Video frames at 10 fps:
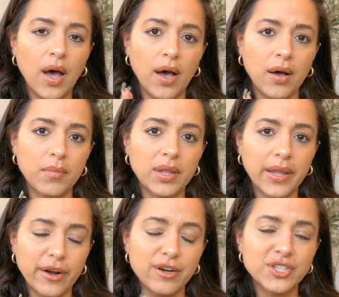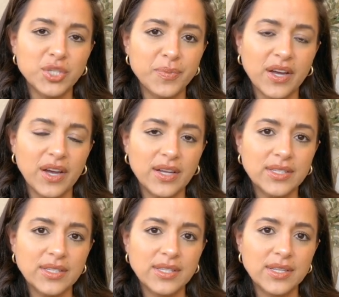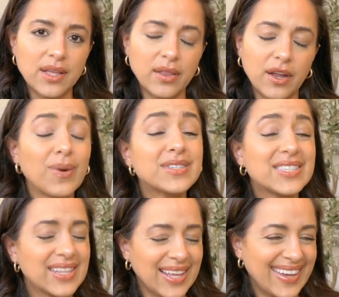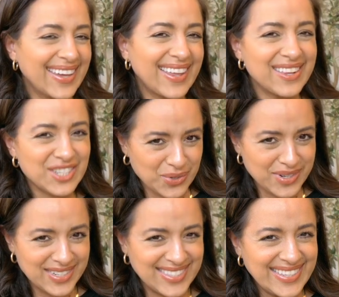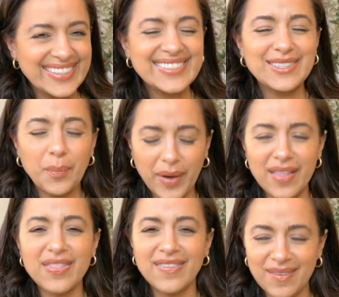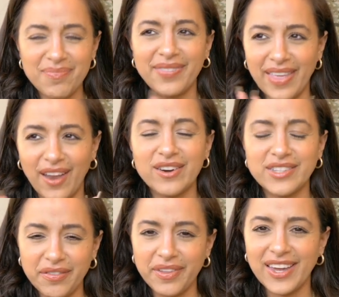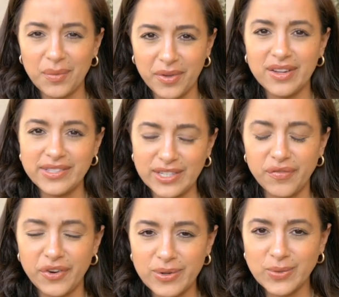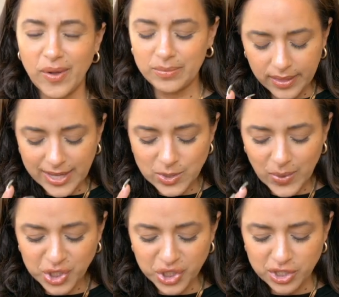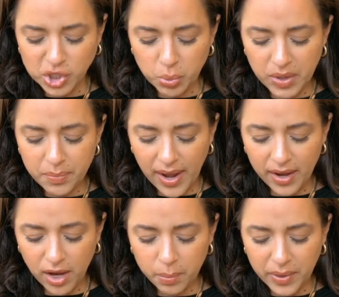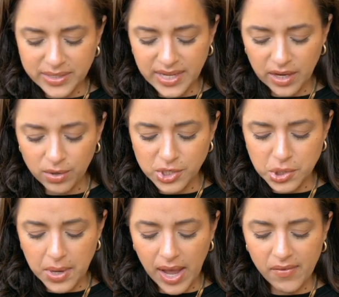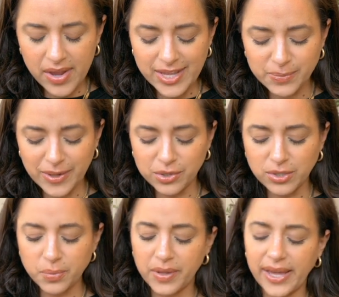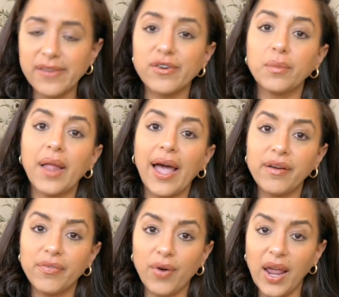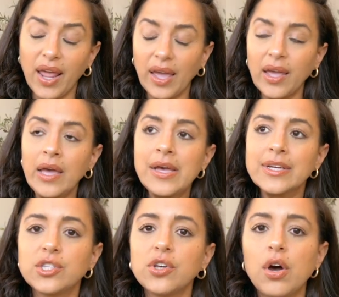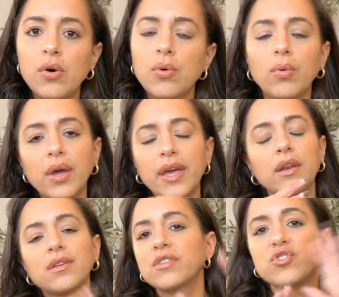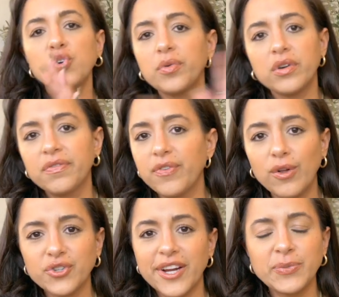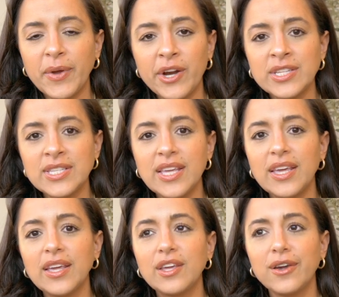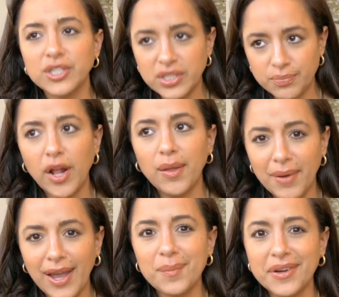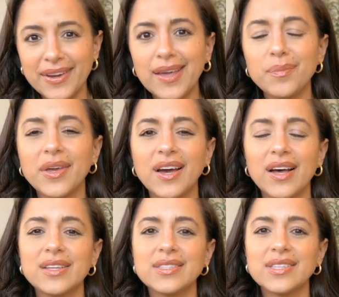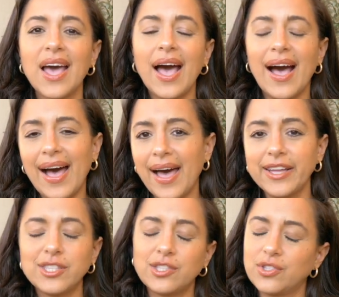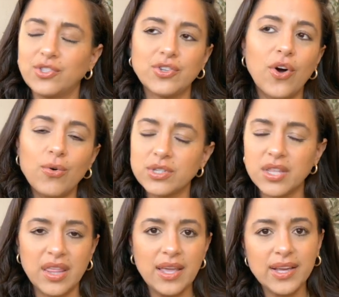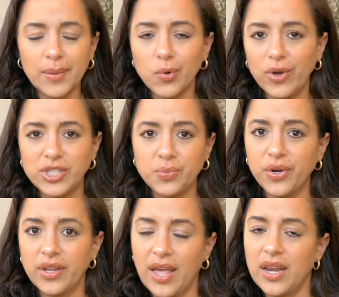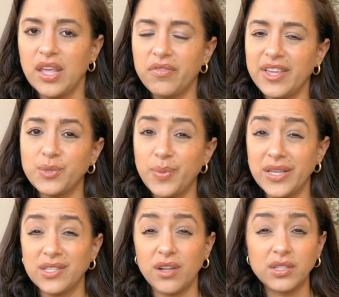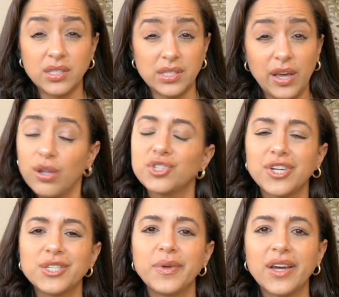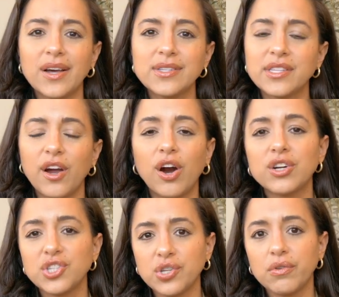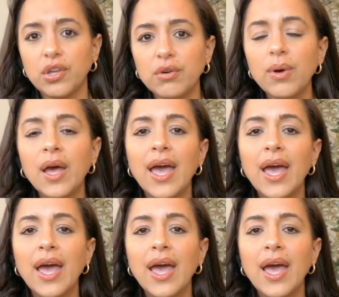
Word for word: um, later just because there was a delay in the shorts but they are definitely going to be on sale for you as well. Last question, should we buy on Monday or do you have any specials planned for Black Friday? So in super full transparency, you should probably buy on Monday because I don't think I'm going to put any of these pieces on sale just because they are so new.